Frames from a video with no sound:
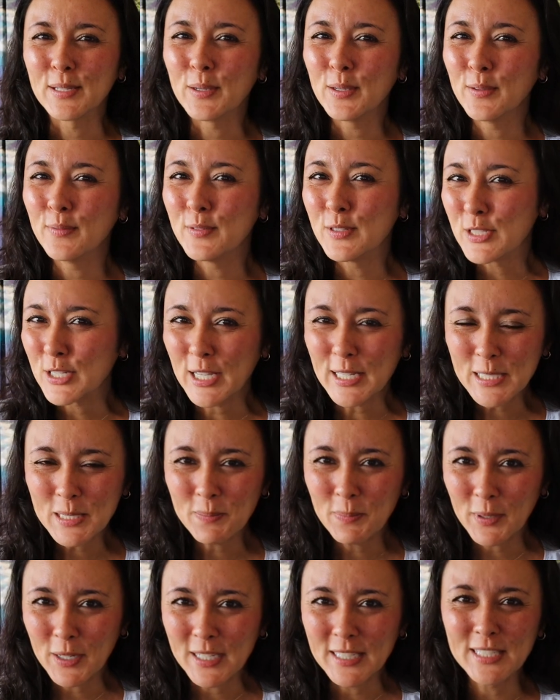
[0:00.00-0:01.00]
So you've
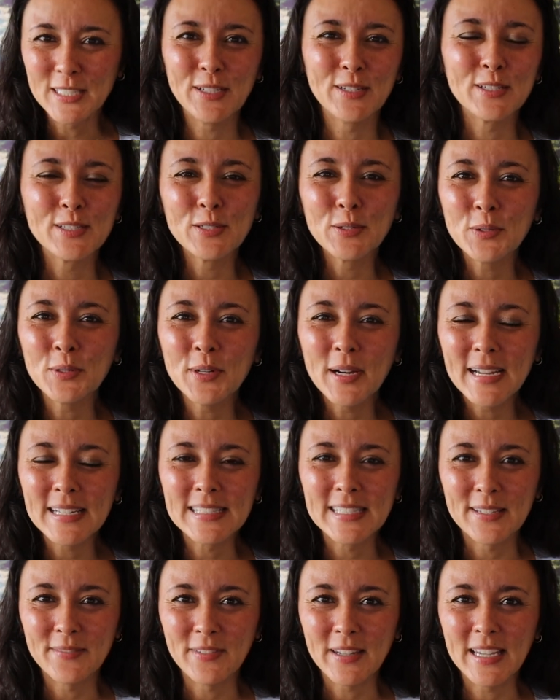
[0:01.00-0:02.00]
just booked your tour
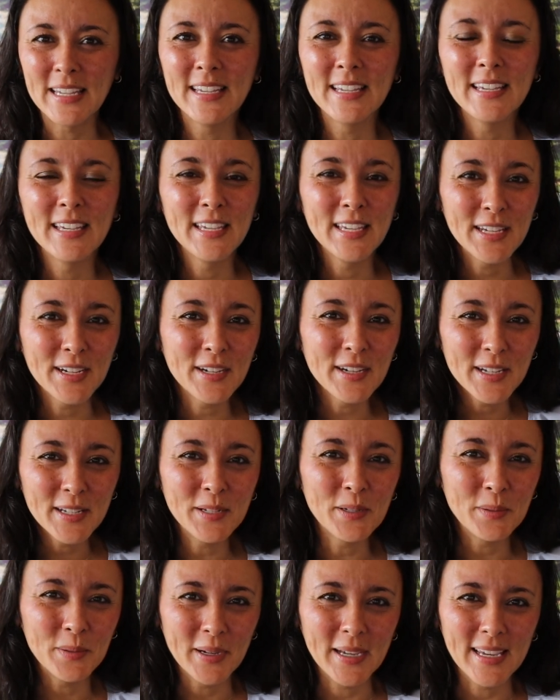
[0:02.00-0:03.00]
activity here
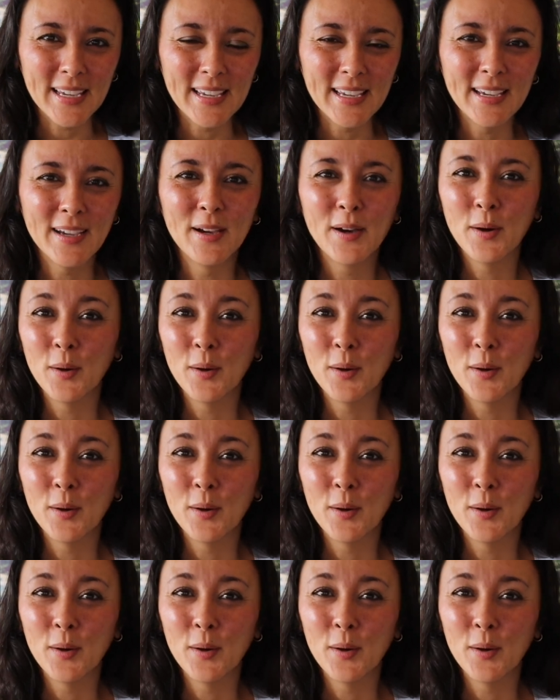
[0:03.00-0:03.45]
in Hawaii.